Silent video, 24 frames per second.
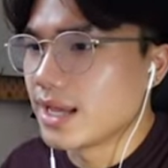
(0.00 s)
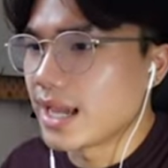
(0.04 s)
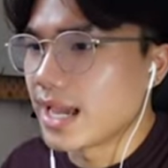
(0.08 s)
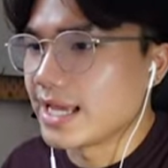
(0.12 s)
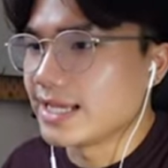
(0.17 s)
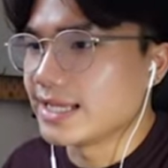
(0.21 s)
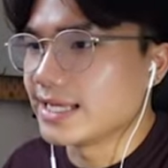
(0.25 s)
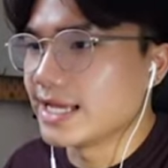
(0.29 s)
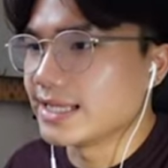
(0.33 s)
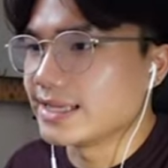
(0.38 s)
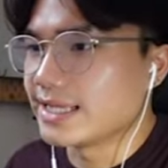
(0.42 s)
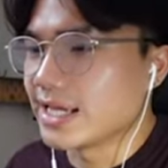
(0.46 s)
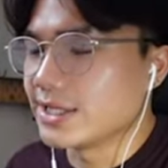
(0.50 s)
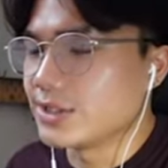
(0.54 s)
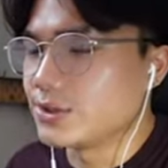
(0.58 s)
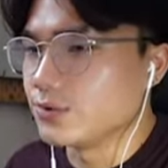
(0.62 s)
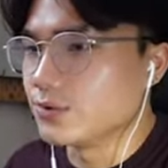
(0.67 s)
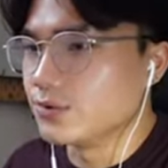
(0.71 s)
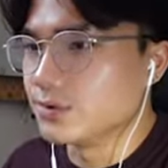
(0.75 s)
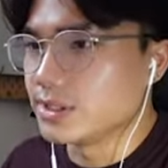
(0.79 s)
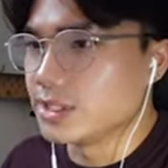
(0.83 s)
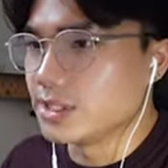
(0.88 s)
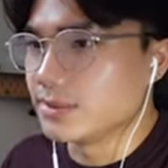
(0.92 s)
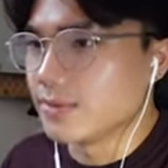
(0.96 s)
And yet they
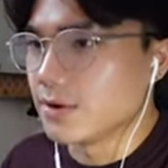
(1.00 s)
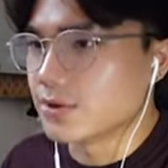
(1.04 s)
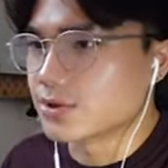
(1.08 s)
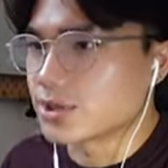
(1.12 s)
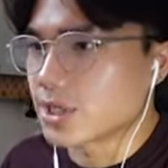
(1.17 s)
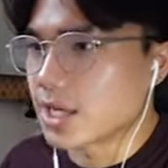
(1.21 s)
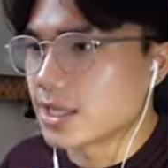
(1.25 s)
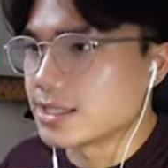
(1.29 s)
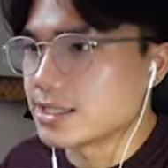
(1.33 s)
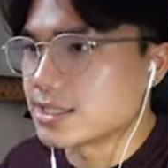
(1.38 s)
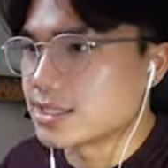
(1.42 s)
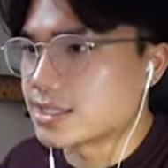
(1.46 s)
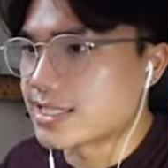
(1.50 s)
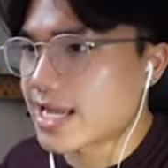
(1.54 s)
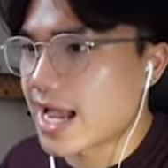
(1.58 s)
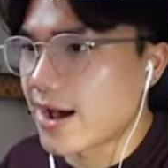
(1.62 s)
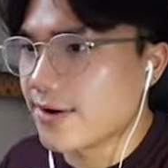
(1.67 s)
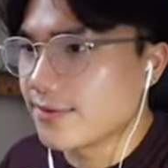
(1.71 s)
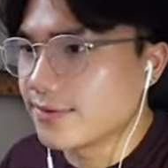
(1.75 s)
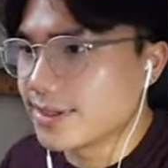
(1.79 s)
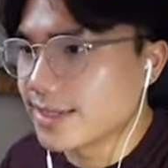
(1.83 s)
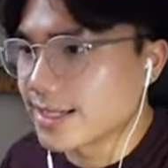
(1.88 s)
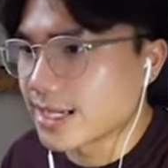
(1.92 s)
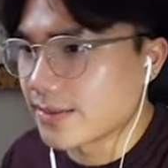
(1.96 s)
do the most
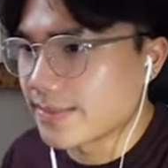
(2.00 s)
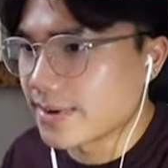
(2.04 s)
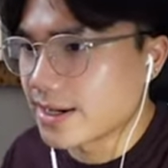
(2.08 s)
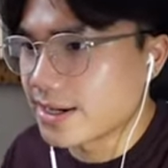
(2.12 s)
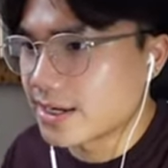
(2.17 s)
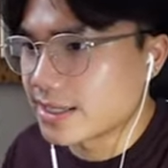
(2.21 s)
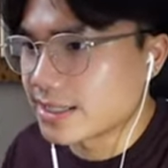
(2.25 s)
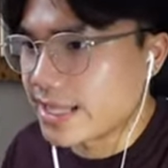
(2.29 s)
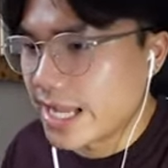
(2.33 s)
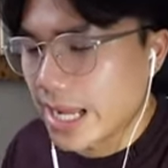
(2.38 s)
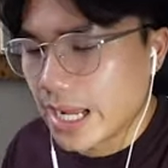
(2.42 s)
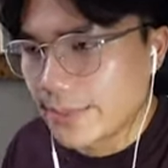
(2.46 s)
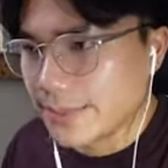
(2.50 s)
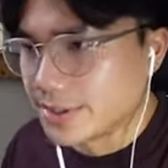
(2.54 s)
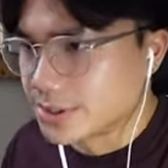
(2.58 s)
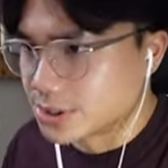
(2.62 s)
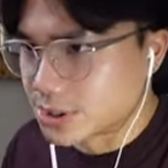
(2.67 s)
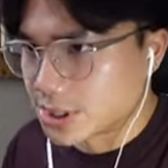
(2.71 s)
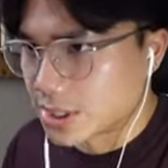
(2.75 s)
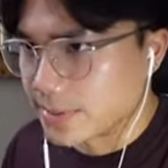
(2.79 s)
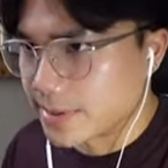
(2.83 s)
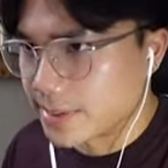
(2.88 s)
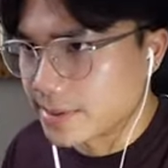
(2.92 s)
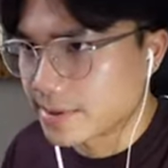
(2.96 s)
astounding amount of
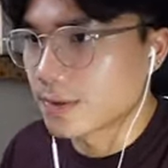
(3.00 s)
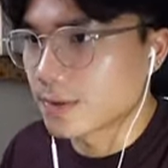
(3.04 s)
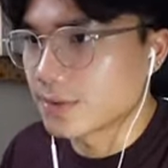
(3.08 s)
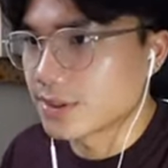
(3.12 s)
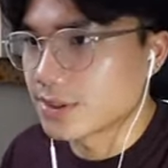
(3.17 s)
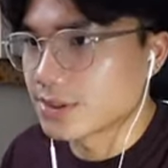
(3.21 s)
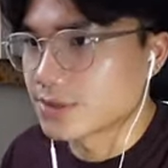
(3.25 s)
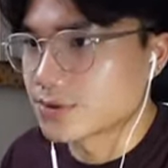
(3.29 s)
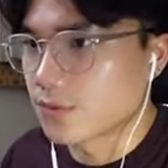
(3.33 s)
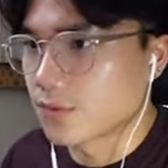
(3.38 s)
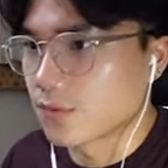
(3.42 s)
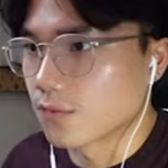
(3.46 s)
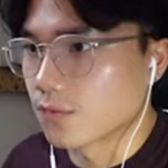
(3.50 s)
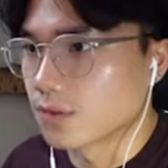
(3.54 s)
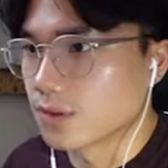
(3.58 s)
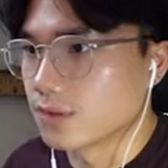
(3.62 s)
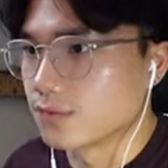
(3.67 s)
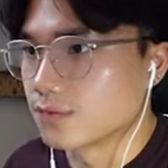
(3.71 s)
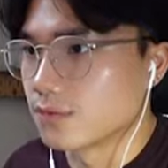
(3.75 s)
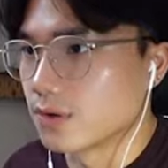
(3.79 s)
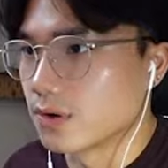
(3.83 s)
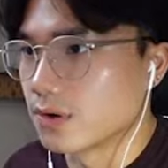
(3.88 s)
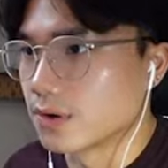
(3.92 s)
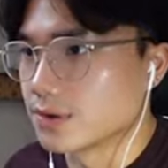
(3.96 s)
damage to me. Oh, you could totally
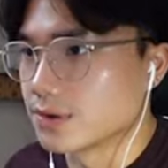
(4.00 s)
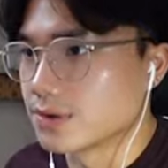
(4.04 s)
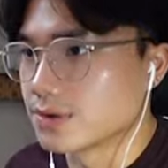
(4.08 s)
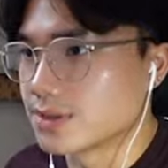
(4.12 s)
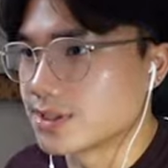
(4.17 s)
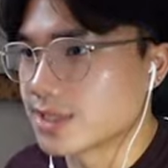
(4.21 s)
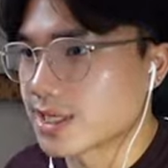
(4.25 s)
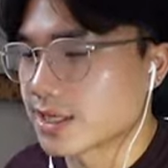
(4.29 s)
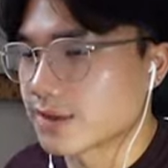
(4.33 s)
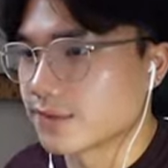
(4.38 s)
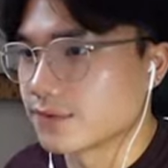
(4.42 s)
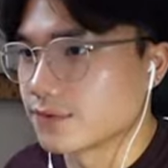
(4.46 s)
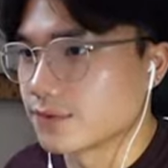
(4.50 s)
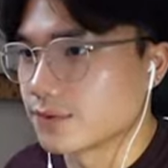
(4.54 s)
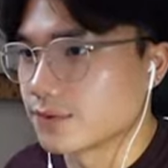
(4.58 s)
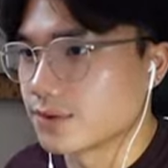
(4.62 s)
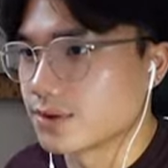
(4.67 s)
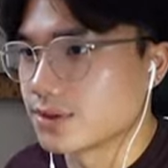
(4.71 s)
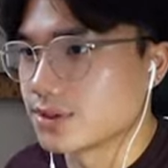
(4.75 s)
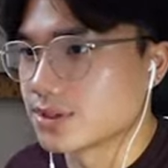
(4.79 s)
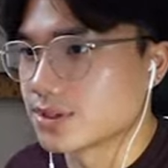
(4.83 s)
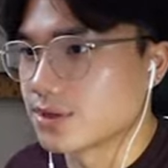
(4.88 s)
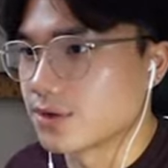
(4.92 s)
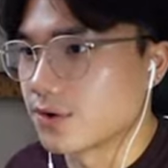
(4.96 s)
roll on those second
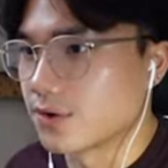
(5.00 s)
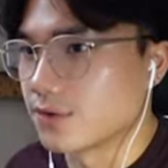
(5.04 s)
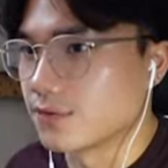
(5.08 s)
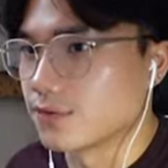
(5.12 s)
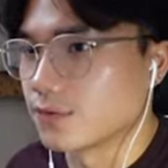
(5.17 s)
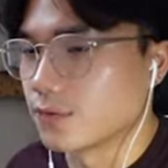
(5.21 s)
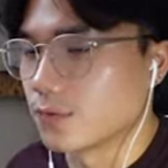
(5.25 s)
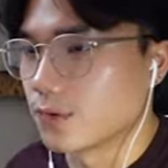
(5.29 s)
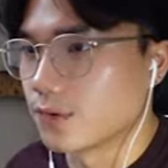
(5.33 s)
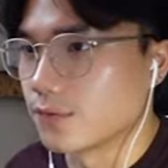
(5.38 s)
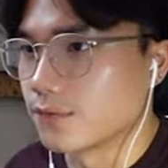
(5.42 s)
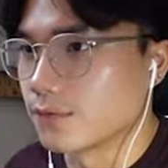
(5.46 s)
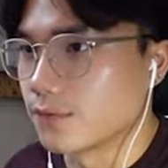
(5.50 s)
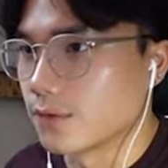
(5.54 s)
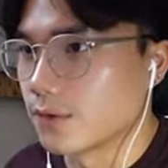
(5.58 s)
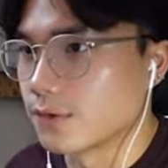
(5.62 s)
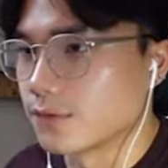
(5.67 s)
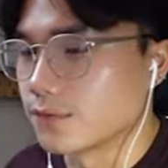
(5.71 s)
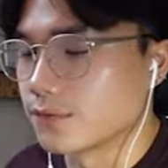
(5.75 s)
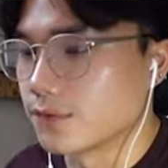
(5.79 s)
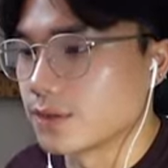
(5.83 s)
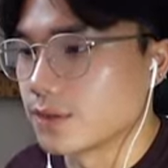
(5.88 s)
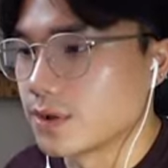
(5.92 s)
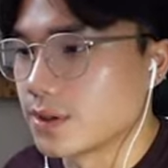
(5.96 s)
floors, third floor,
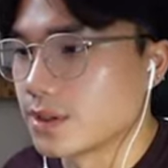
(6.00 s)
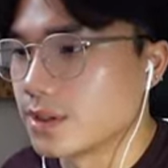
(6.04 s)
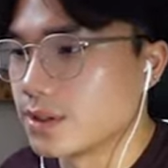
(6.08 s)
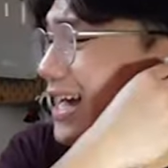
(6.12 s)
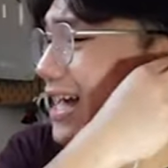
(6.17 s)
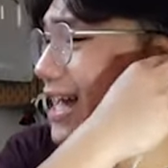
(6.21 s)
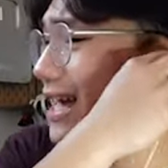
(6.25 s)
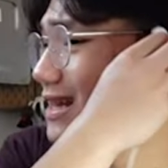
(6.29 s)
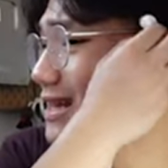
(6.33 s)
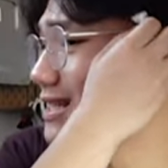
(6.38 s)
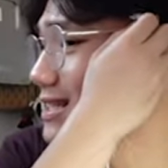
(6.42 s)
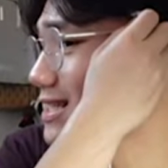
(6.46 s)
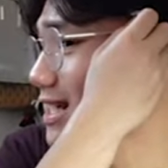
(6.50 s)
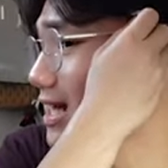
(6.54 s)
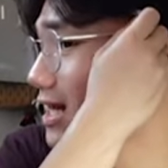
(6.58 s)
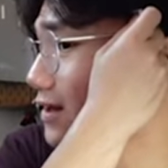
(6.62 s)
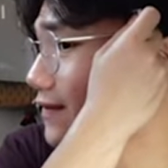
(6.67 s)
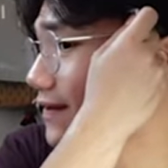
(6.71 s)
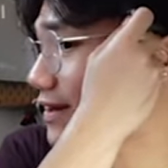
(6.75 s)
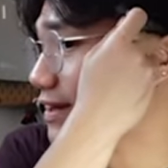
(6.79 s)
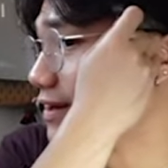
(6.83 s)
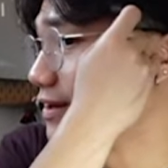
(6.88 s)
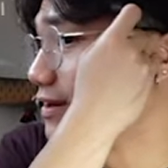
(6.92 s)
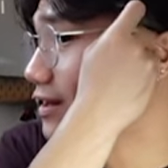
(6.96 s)
fourth floor. I hate this
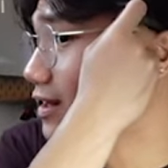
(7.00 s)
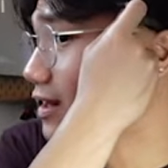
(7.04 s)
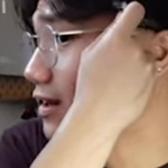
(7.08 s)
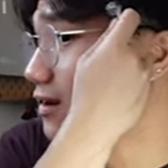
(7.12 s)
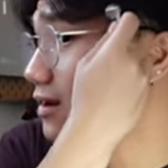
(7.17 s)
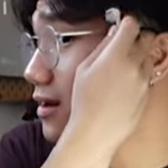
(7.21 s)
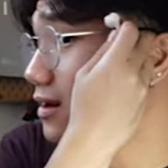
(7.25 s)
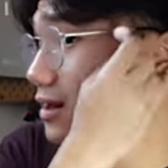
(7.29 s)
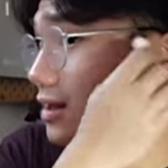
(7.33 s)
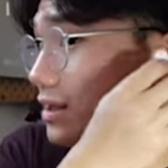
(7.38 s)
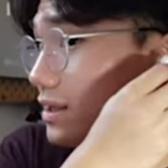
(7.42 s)
elevator though.